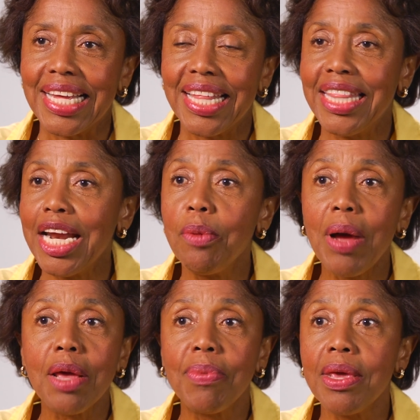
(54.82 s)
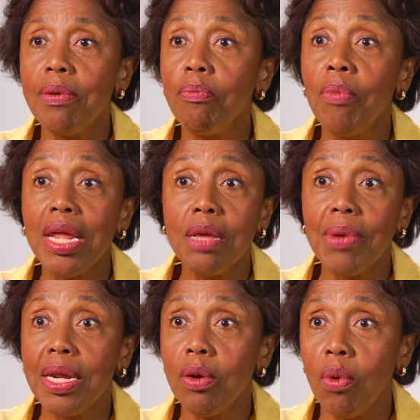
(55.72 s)
there might be many,
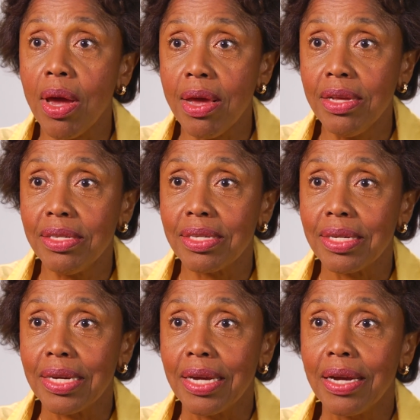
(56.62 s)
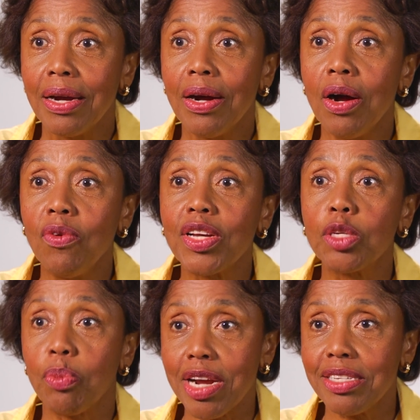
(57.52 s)
many ways of
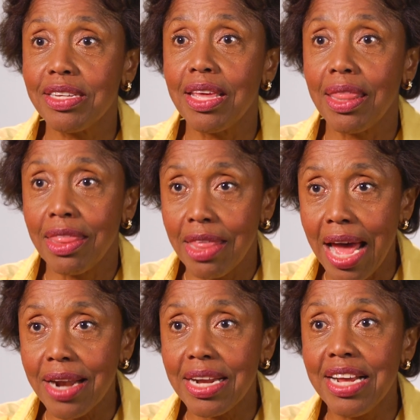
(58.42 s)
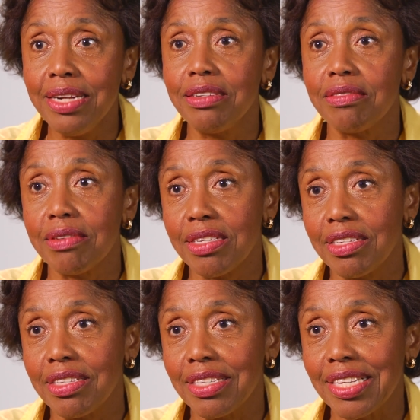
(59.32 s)
expressing that
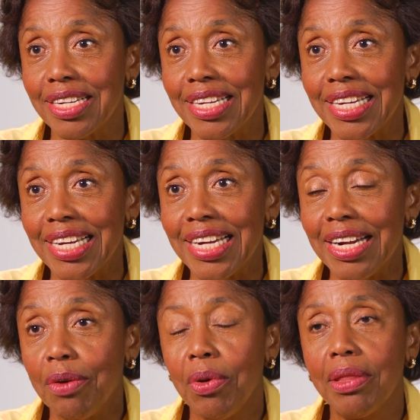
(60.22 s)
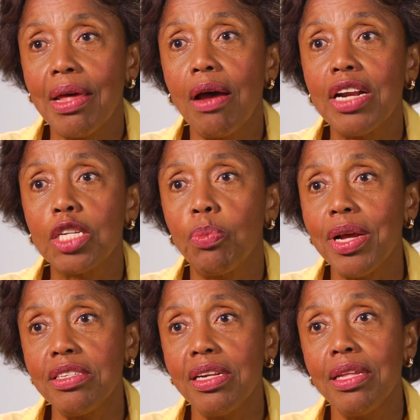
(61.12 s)
interest without
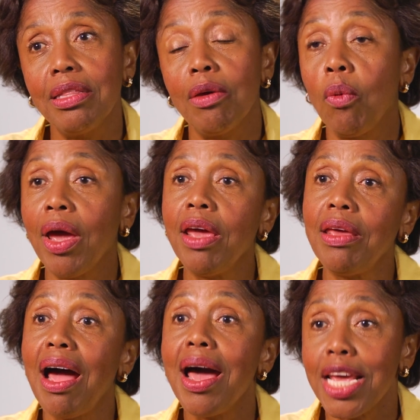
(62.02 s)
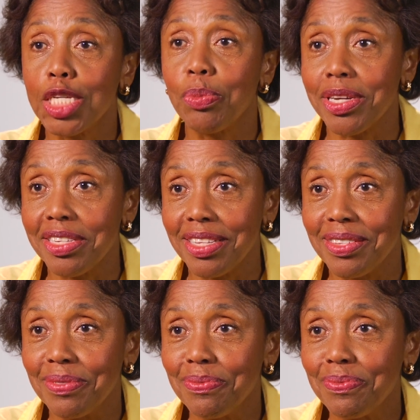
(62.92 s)
expressing it the way I express it.
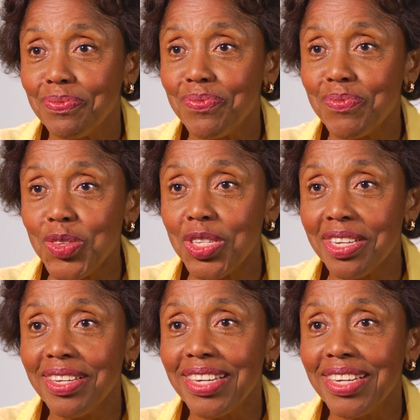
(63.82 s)
You see?